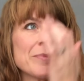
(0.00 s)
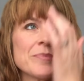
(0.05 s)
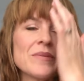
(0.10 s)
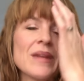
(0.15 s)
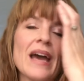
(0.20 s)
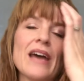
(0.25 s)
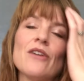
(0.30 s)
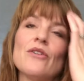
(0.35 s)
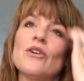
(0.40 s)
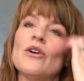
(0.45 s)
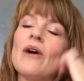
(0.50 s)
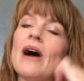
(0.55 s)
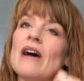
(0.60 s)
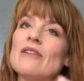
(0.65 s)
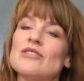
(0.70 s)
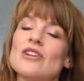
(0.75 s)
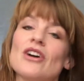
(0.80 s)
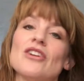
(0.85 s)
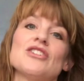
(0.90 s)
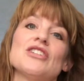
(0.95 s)
I don't know how
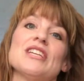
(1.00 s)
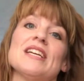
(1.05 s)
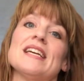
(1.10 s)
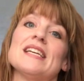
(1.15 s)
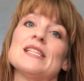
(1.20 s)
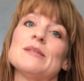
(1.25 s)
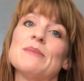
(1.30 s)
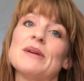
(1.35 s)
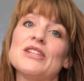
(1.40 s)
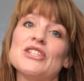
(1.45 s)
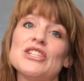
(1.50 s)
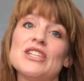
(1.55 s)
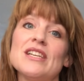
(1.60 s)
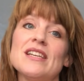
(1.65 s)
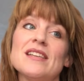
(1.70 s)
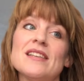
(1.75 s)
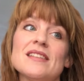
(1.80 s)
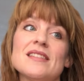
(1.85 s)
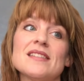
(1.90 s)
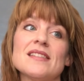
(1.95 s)
tall she is, but
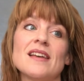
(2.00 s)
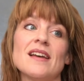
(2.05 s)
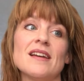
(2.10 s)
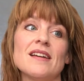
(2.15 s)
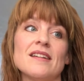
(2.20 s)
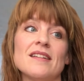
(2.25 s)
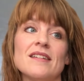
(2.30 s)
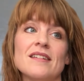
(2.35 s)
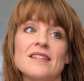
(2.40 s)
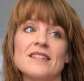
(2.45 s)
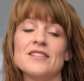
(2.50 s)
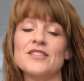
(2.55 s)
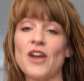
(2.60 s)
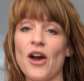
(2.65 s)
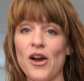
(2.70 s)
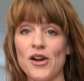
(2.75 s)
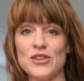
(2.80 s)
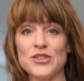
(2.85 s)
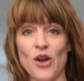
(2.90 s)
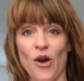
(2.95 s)
she's
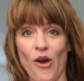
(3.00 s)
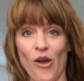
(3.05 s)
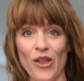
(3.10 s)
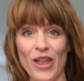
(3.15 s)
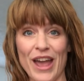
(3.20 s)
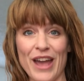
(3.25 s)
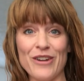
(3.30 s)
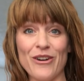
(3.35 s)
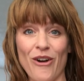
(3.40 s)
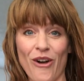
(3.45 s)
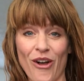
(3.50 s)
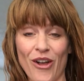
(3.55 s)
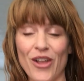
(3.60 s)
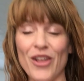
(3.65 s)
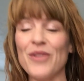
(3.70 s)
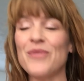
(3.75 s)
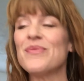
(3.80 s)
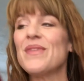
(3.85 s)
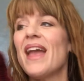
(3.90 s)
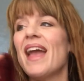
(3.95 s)
not tall at
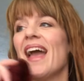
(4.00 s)
all.